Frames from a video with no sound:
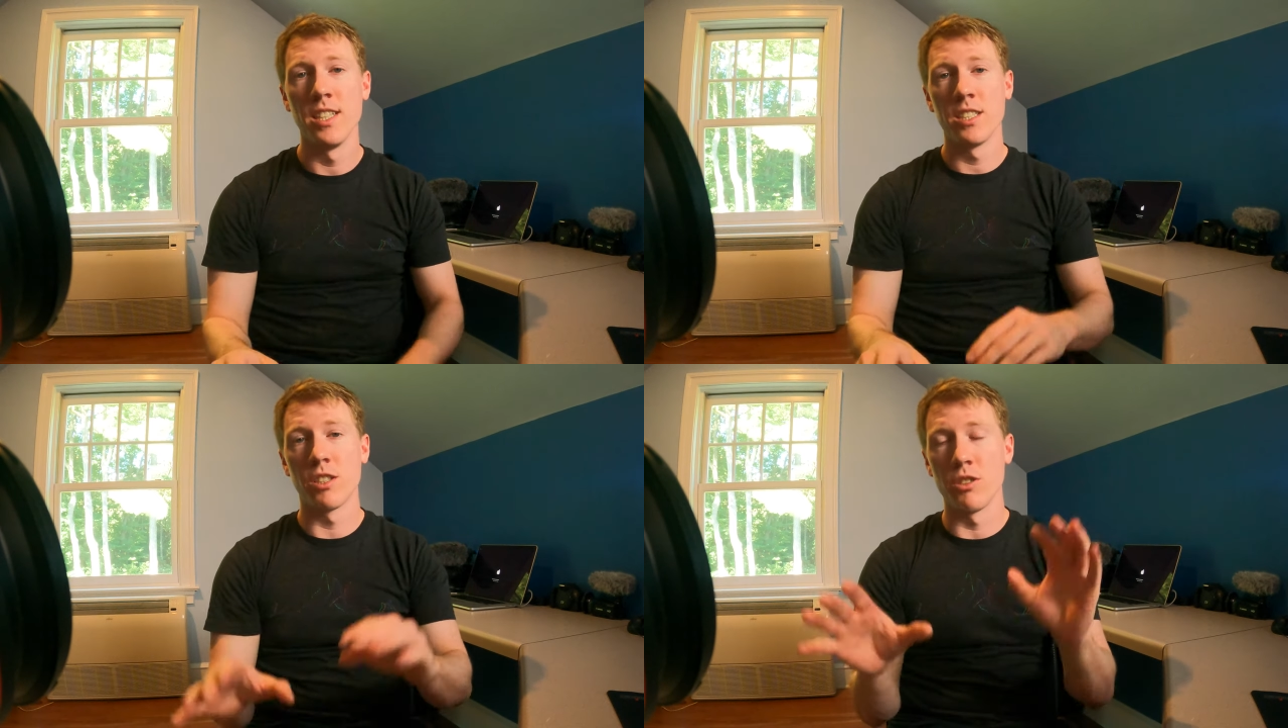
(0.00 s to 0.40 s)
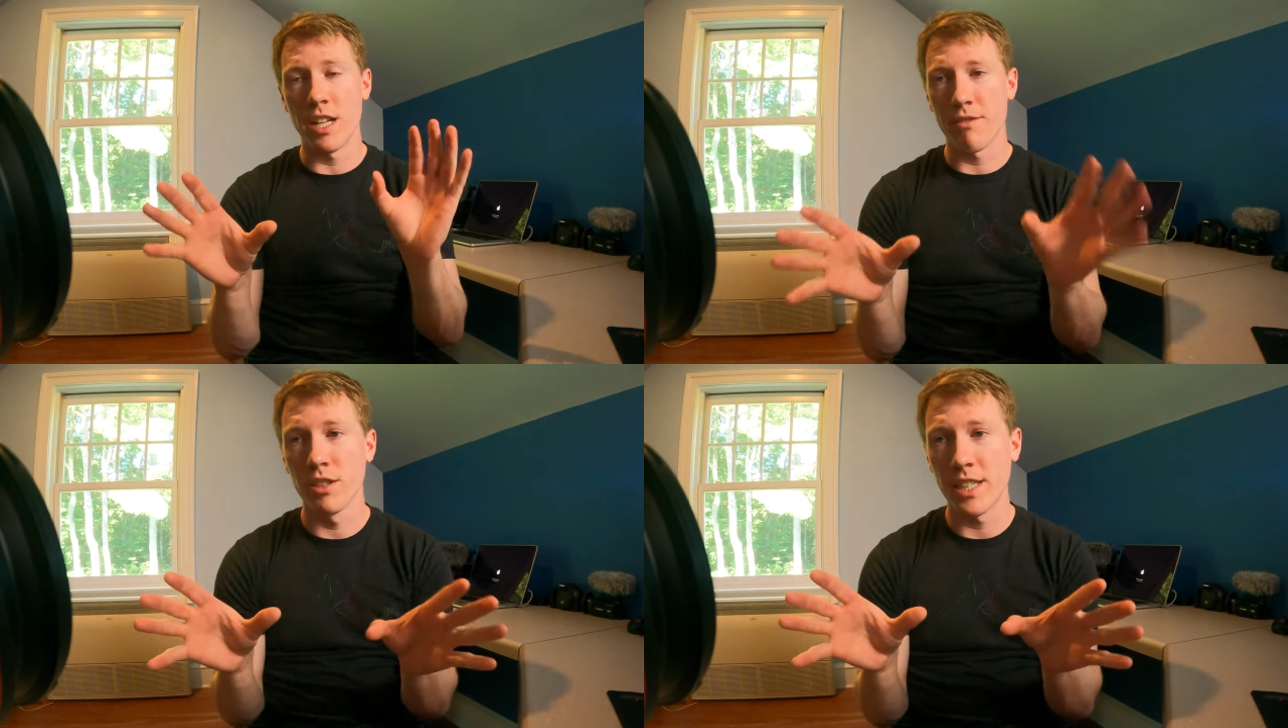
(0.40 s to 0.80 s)
So there's
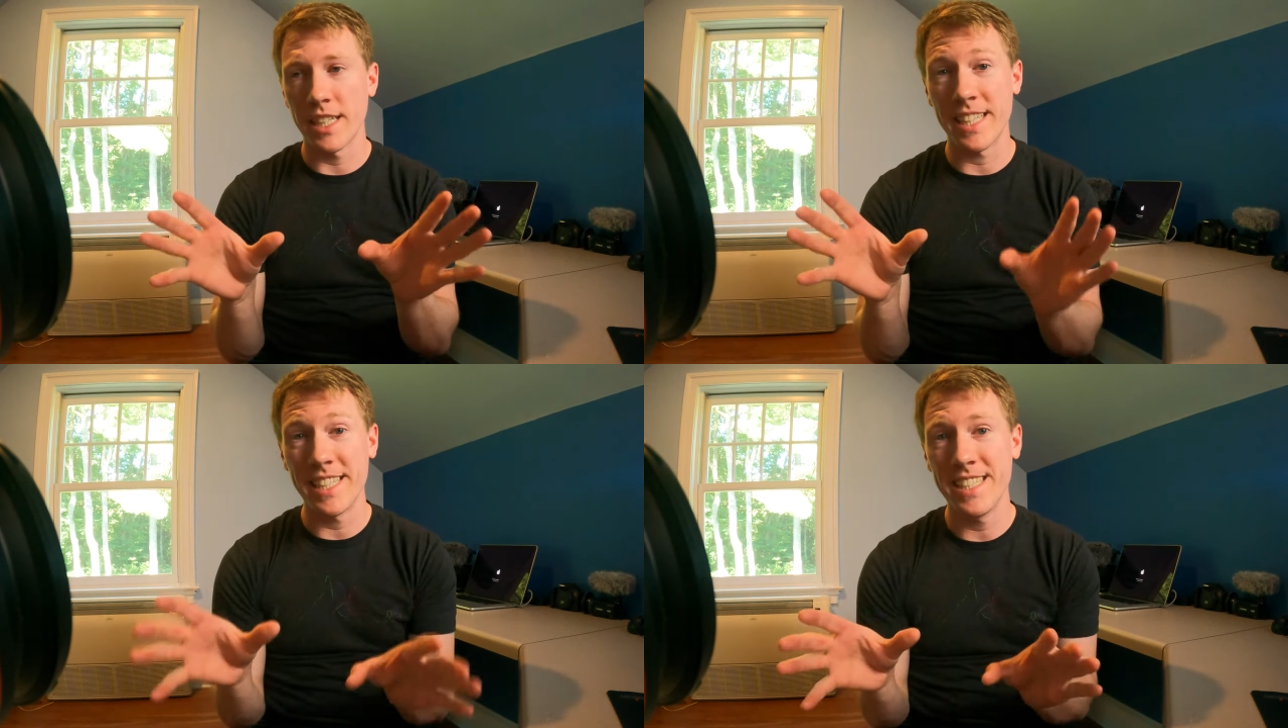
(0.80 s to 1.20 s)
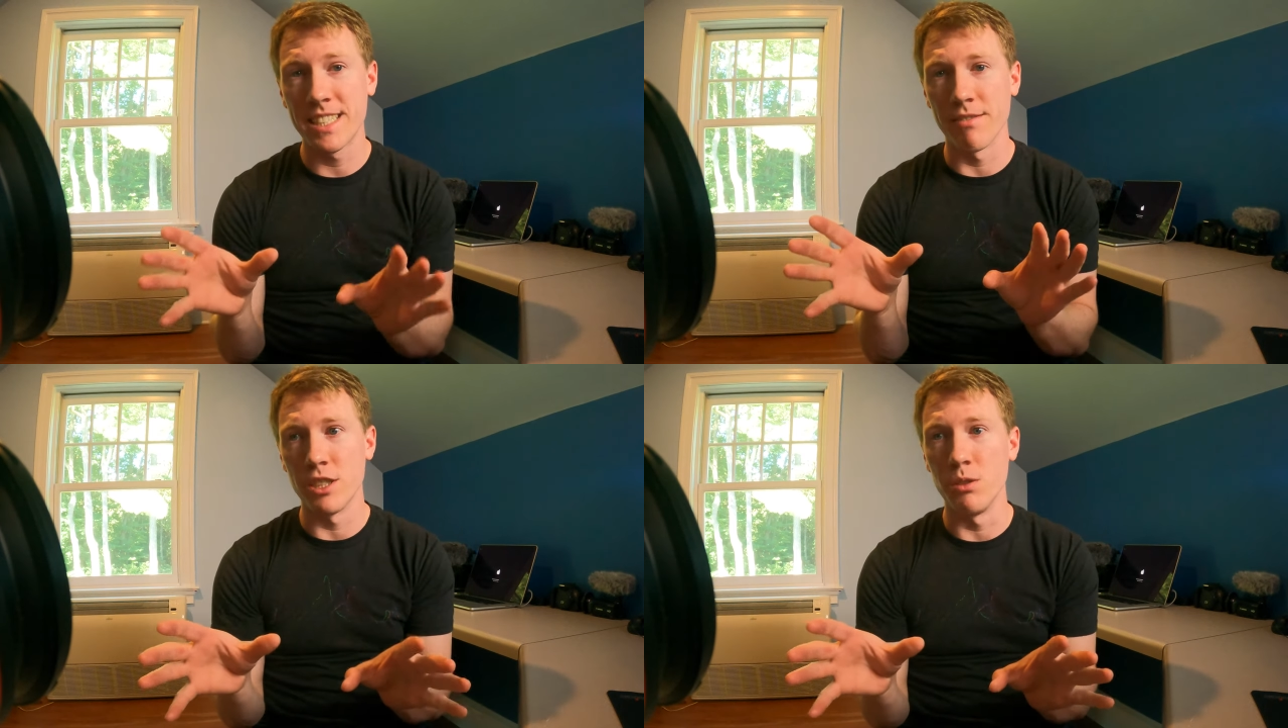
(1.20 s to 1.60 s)
definitely ease
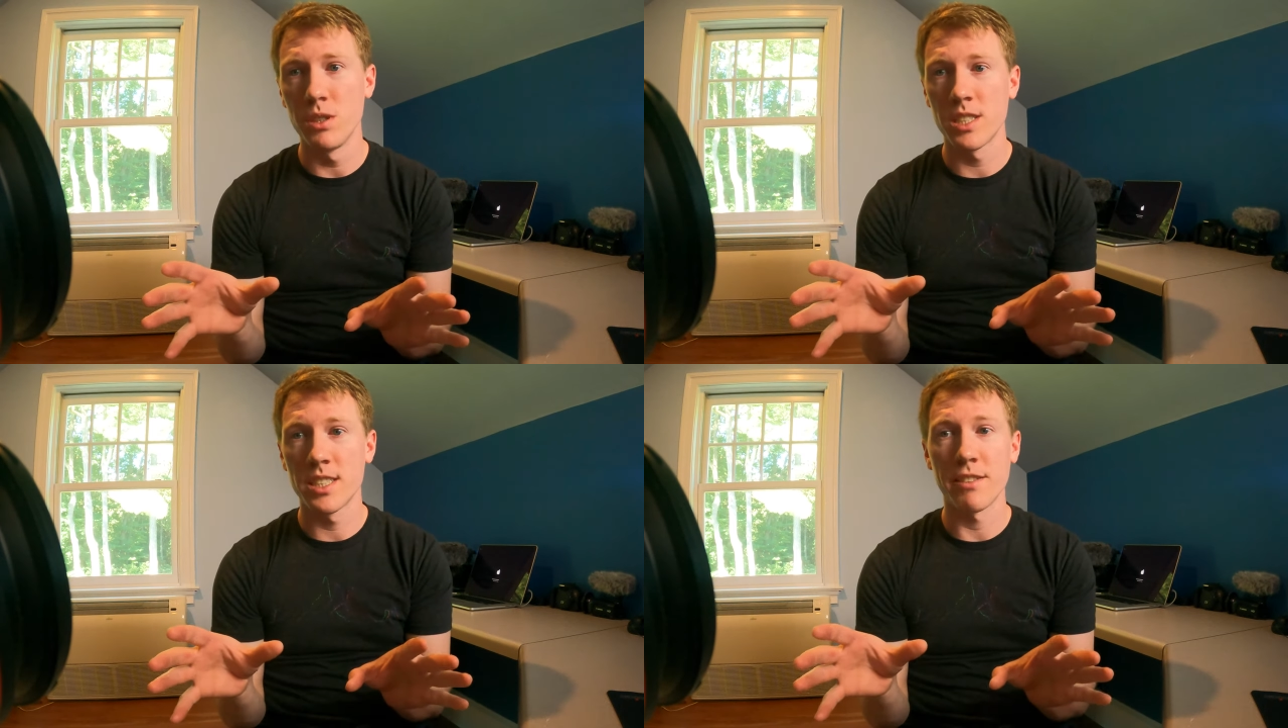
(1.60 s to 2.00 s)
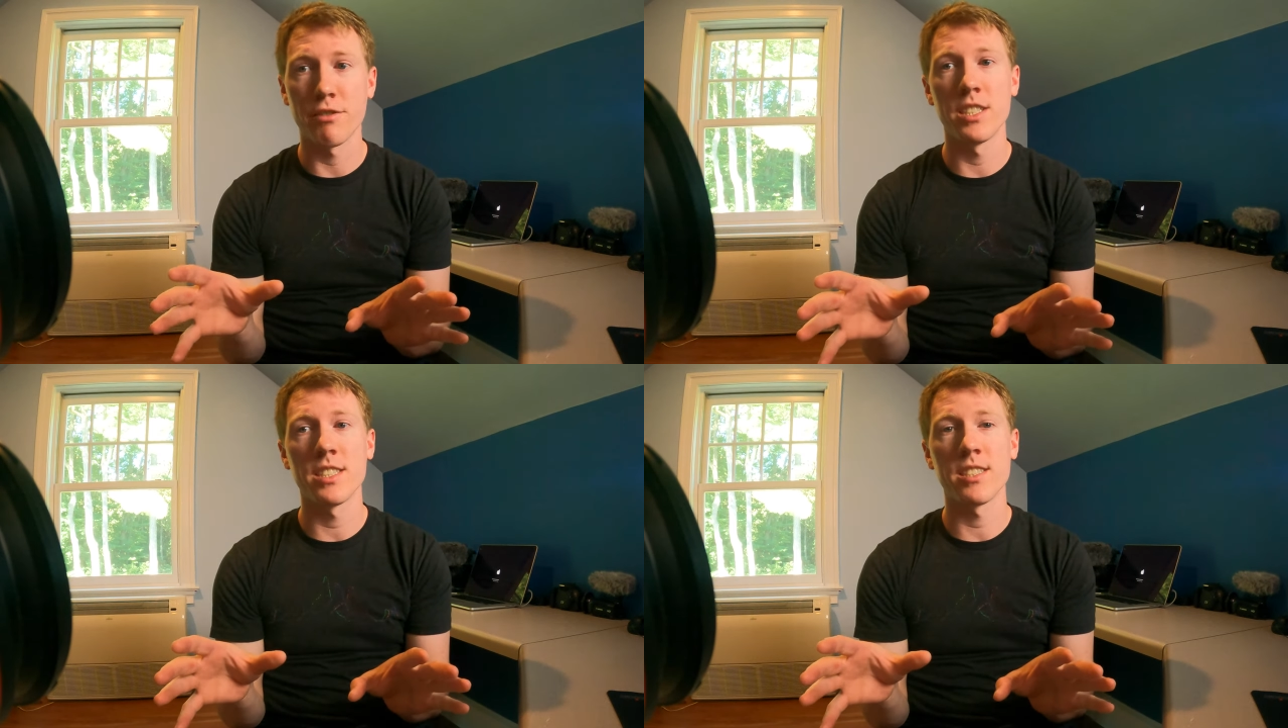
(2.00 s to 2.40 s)
of use
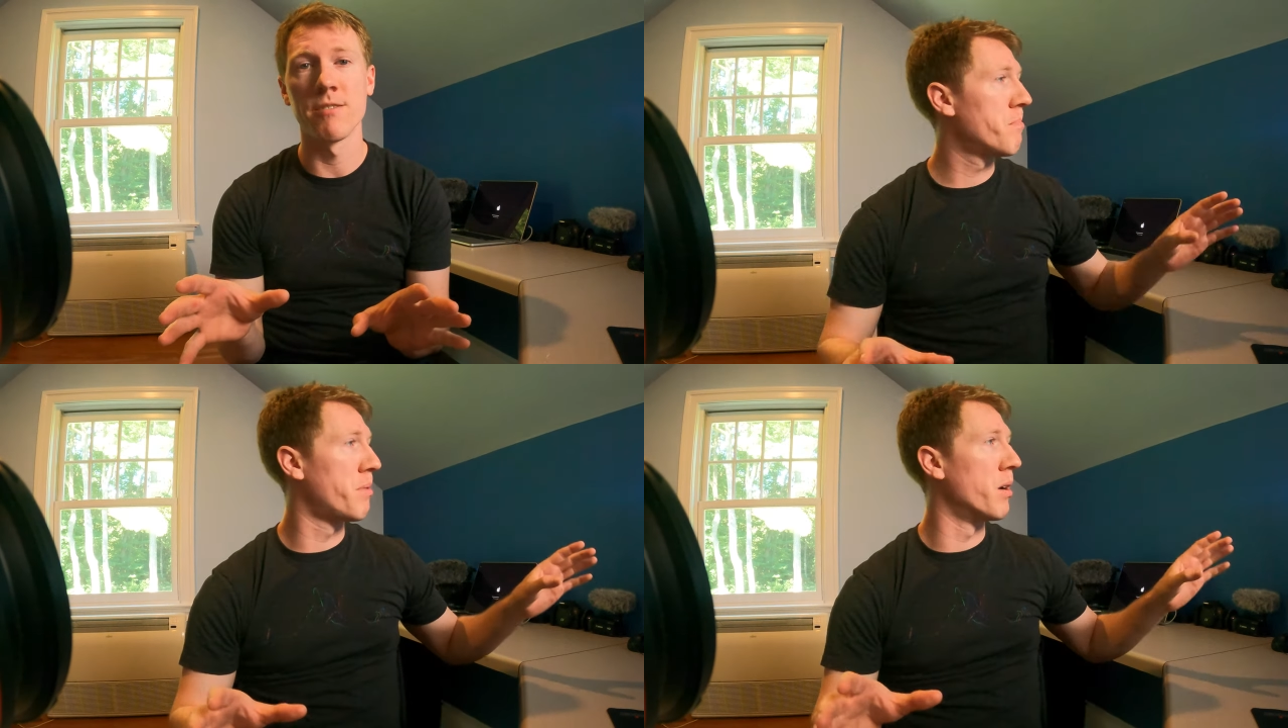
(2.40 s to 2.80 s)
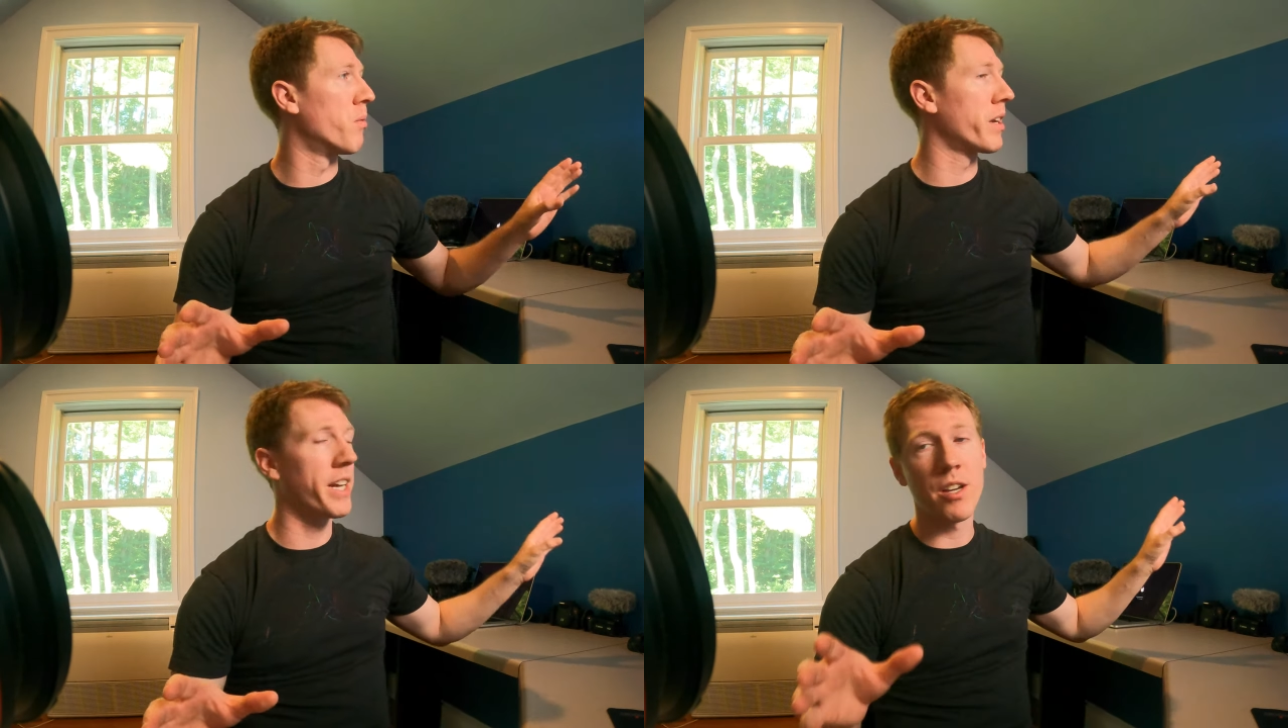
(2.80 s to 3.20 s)
difference, but
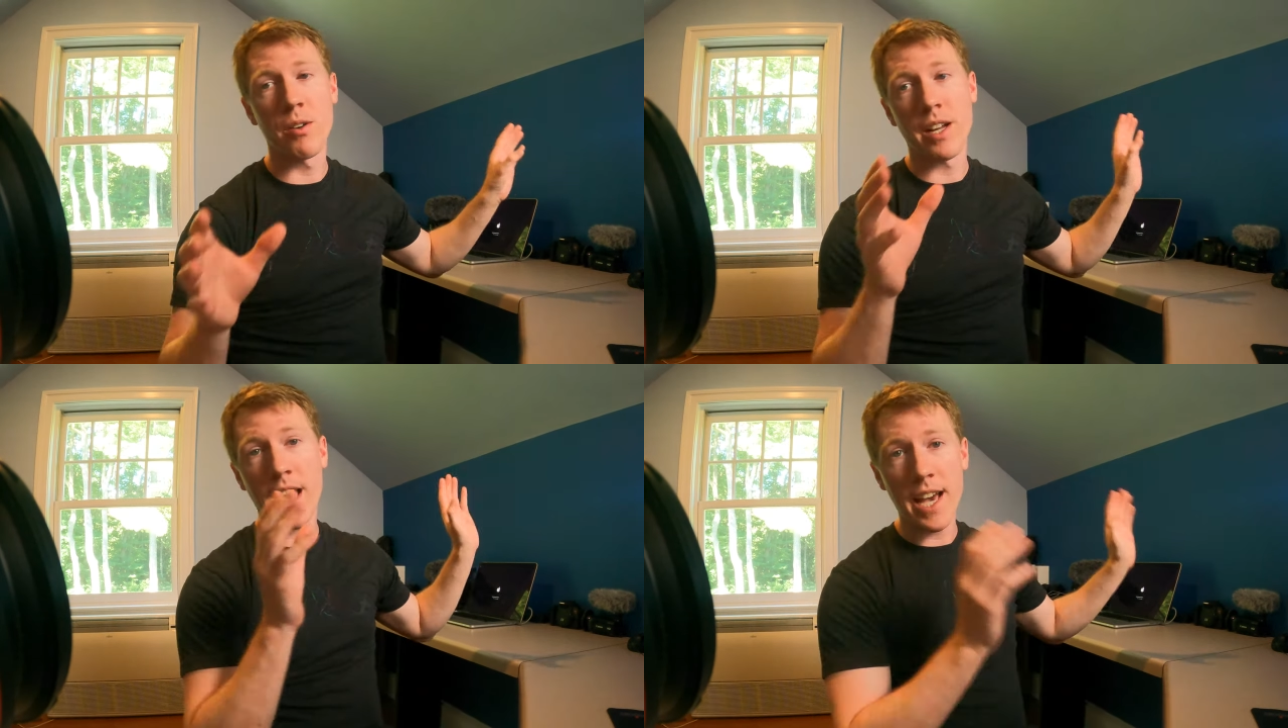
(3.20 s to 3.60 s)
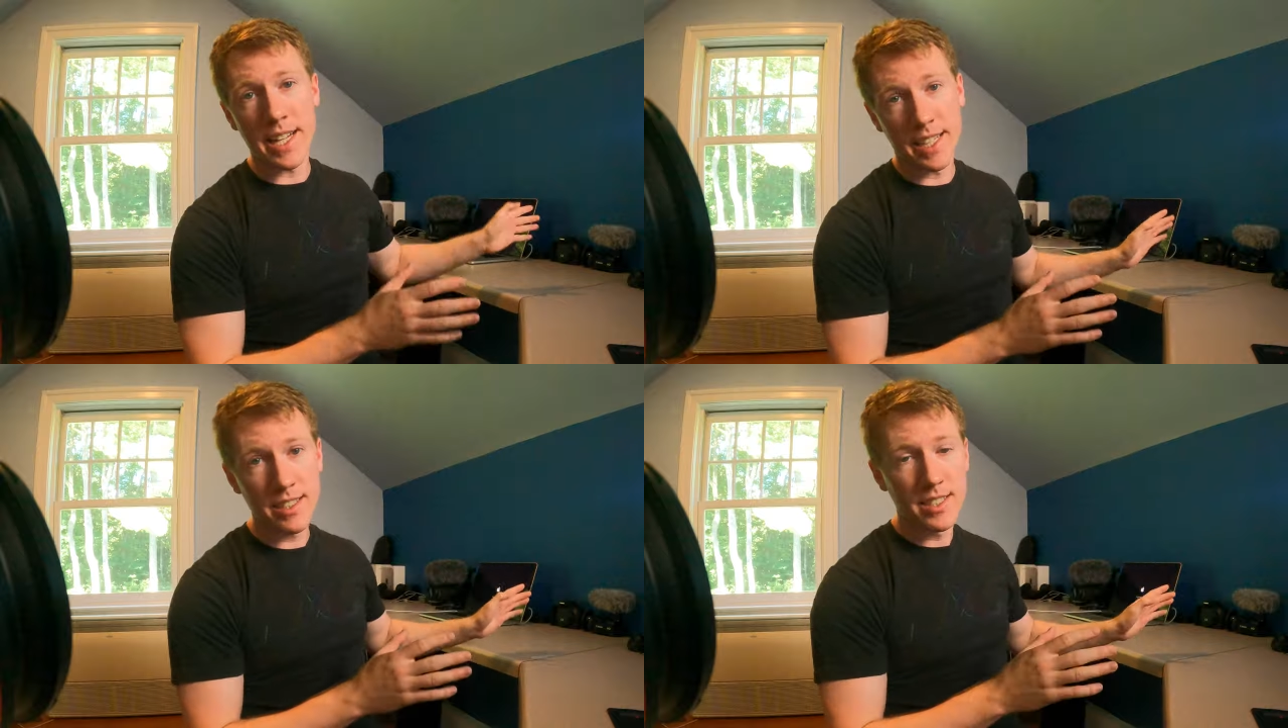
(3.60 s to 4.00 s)
when I go to edit,